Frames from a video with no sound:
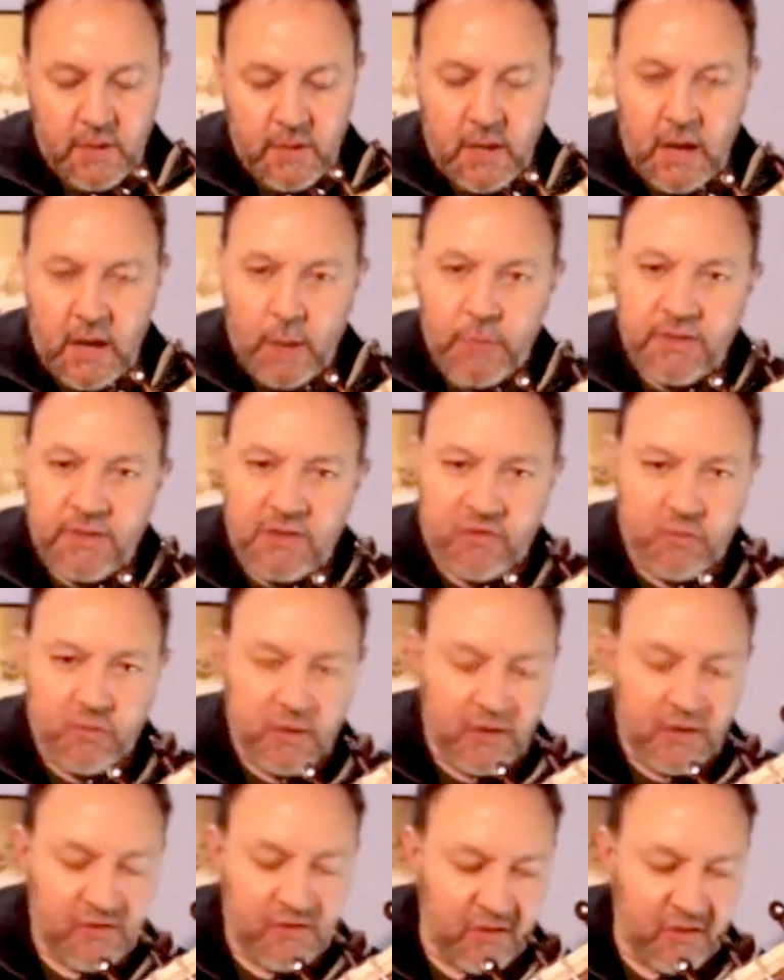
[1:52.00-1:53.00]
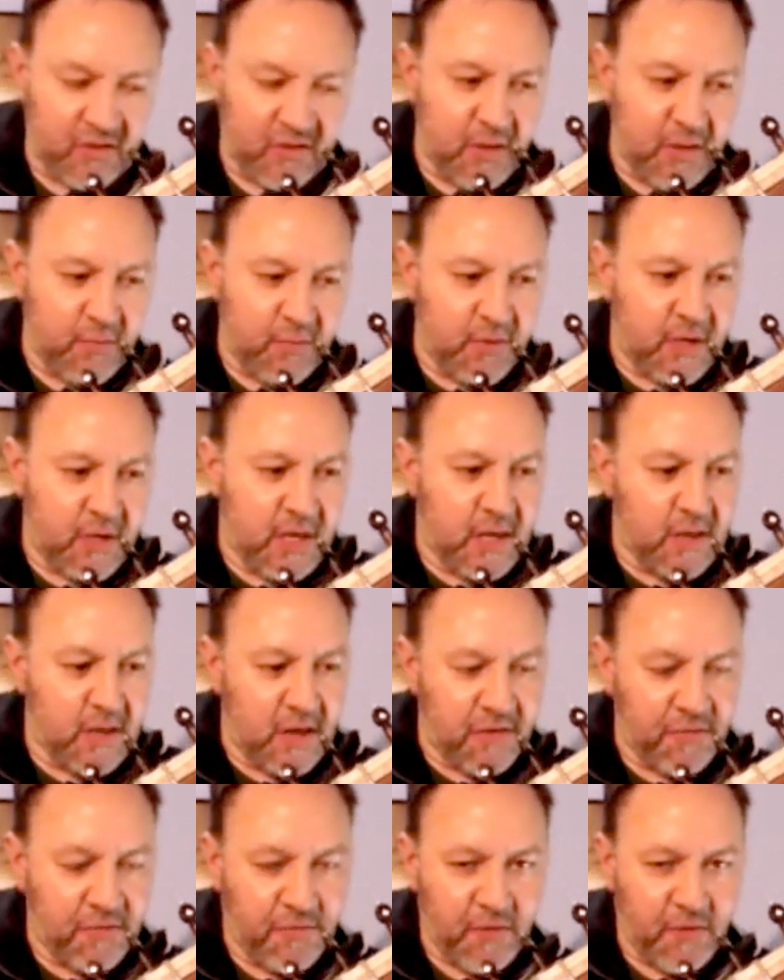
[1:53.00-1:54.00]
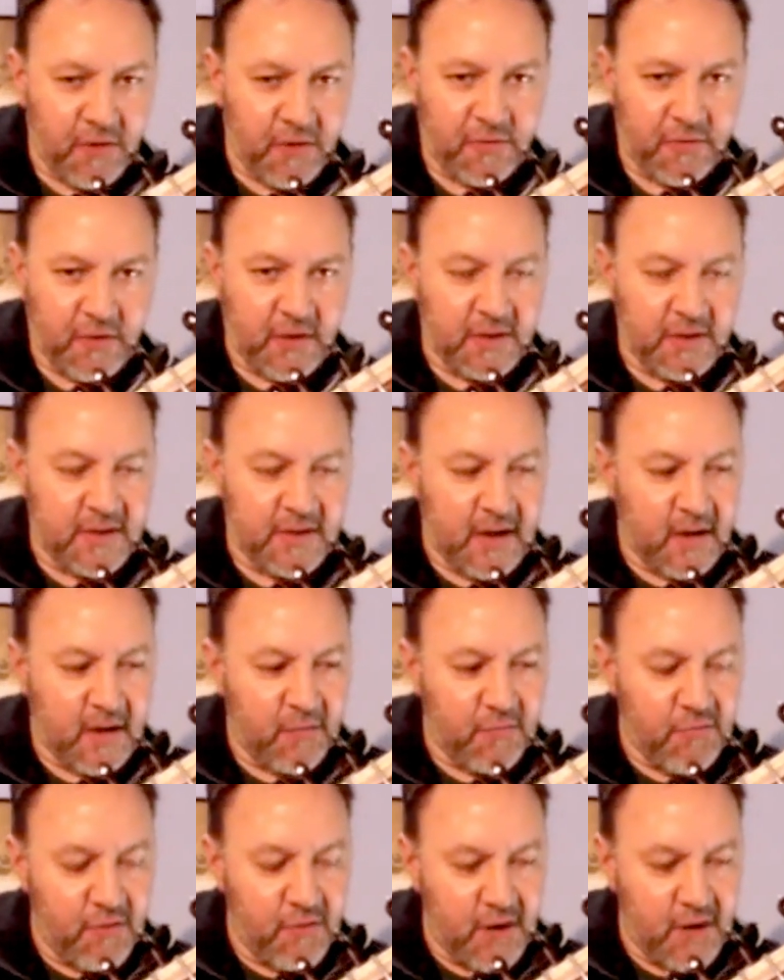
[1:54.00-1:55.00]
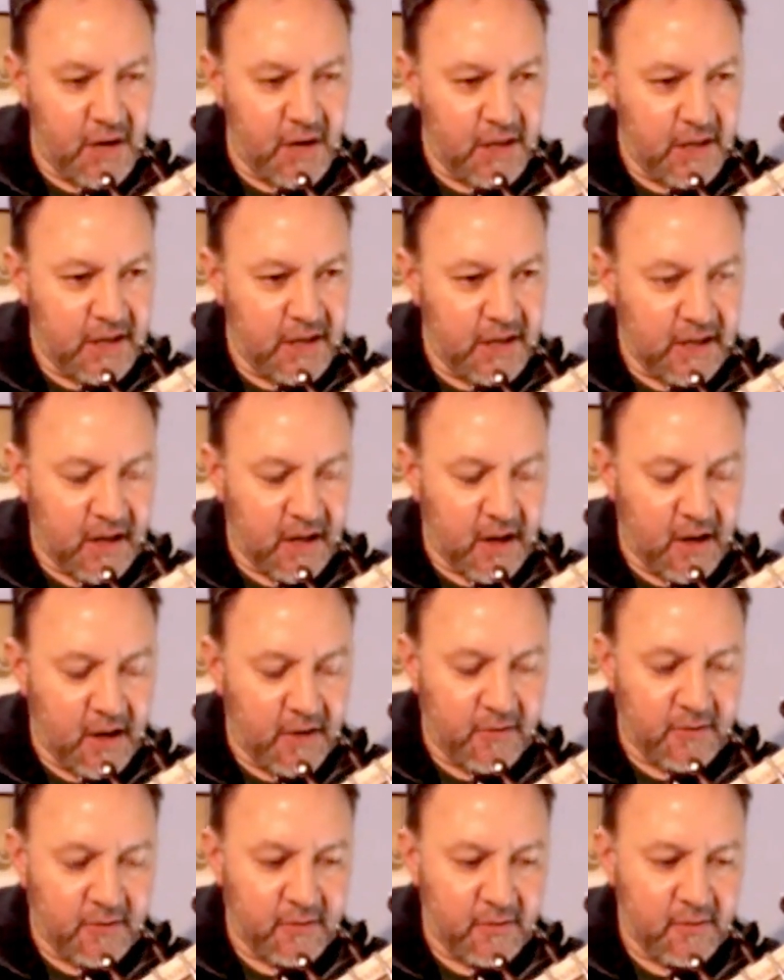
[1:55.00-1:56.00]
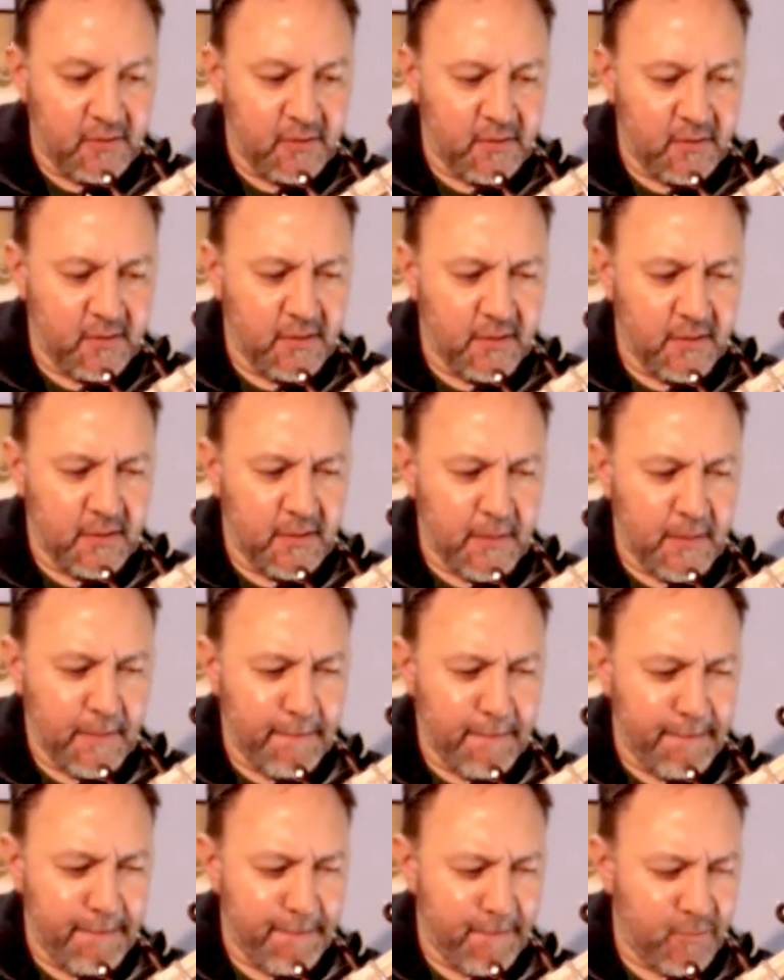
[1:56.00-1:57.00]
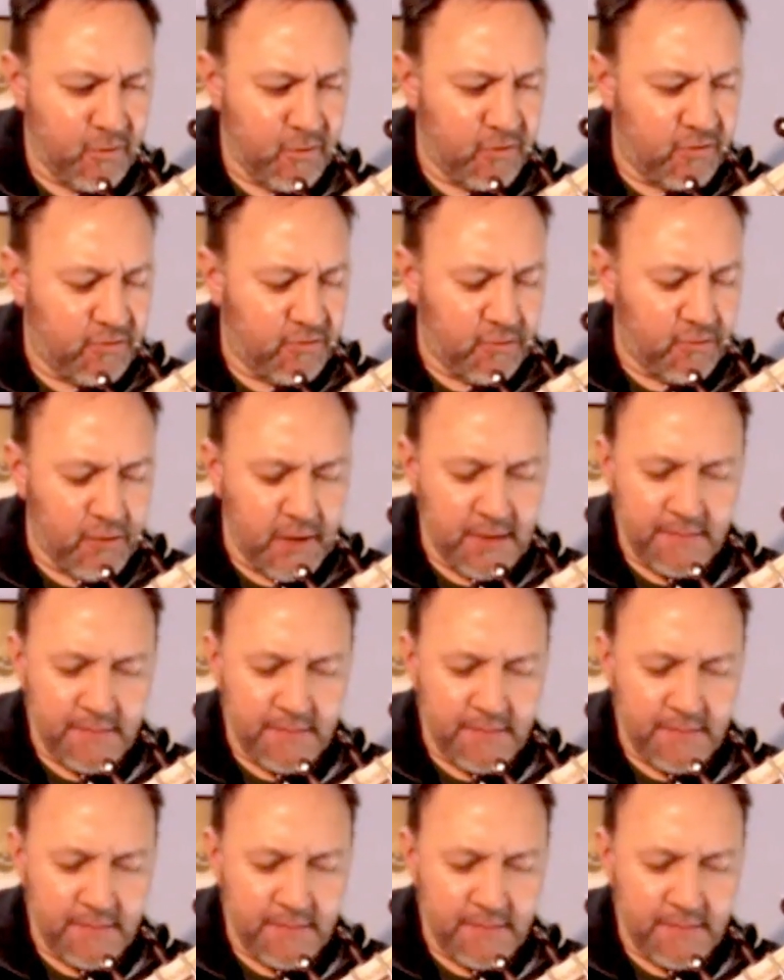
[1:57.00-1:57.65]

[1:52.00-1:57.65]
with this one, I'll tell you to keep that first finger down, really glide through it.